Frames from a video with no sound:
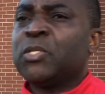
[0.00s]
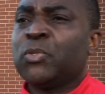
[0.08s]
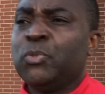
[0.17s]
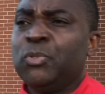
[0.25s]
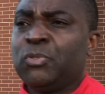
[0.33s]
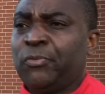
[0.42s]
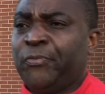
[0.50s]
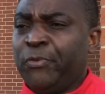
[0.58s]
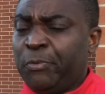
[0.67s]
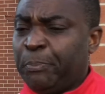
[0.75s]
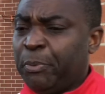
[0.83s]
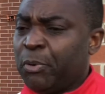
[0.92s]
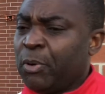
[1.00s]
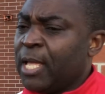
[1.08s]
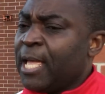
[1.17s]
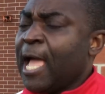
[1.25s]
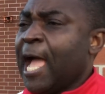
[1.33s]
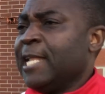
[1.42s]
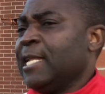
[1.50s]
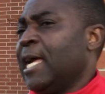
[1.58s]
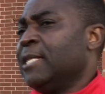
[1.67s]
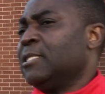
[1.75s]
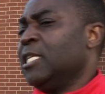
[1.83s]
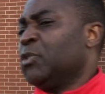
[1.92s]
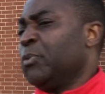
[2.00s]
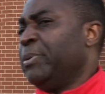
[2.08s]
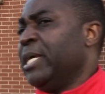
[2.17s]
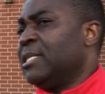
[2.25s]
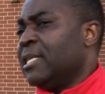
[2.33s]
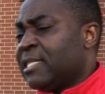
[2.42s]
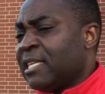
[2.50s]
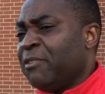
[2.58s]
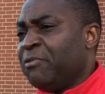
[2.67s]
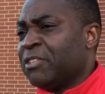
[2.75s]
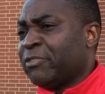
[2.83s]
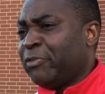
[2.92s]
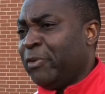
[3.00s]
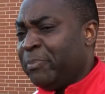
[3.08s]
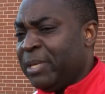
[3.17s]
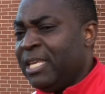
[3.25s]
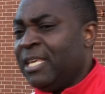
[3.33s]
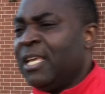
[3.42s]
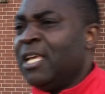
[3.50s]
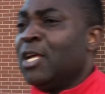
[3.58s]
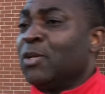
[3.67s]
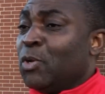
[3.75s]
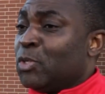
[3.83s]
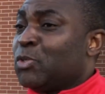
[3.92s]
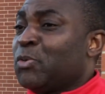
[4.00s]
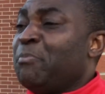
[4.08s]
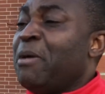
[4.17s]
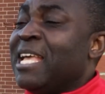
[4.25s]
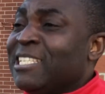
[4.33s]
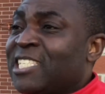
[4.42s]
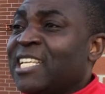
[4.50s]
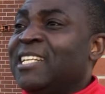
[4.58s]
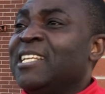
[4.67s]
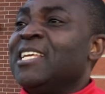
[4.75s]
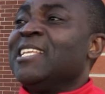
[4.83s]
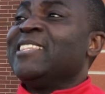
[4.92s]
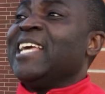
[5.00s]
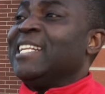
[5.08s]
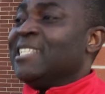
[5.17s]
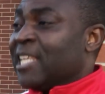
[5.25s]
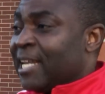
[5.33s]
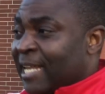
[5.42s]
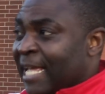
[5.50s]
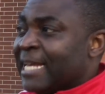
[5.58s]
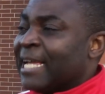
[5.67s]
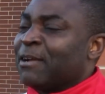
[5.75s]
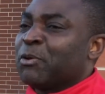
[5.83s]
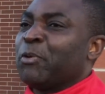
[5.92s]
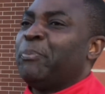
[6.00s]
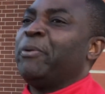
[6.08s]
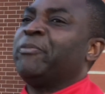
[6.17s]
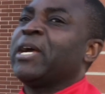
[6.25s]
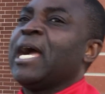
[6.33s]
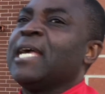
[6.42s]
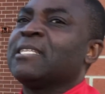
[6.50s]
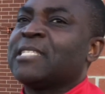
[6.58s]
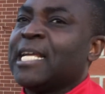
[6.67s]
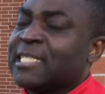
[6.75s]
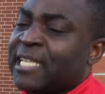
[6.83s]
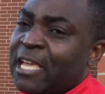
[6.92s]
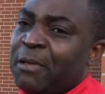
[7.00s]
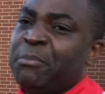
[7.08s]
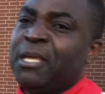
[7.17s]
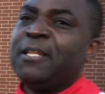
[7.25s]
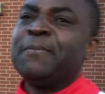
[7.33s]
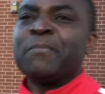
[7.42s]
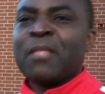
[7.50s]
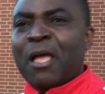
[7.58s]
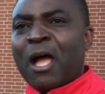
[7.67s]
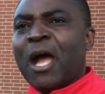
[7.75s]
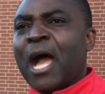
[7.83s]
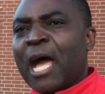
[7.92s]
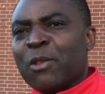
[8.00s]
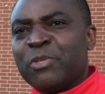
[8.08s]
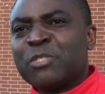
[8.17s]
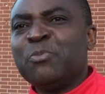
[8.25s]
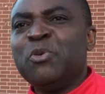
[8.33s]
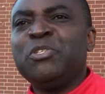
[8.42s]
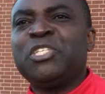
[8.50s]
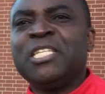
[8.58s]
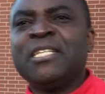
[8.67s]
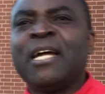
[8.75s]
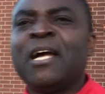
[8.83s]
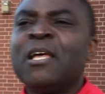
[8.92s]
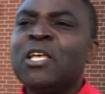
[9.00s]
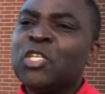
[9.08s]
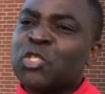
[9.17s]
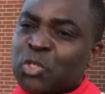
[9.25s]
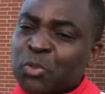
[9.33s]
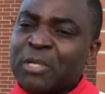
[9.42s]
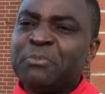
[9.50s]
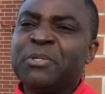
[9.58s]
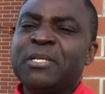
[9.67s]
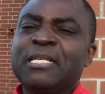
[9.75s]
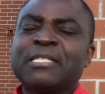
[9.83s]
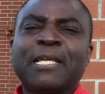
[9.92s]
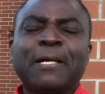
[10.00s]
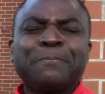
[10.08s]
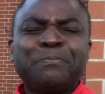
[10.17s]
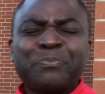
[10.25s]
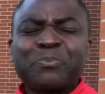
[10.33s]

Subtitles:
to football, and it would be a disservice for me not to mention then the later group of guys that came in, Alois Bunjira, Stuart Murisa,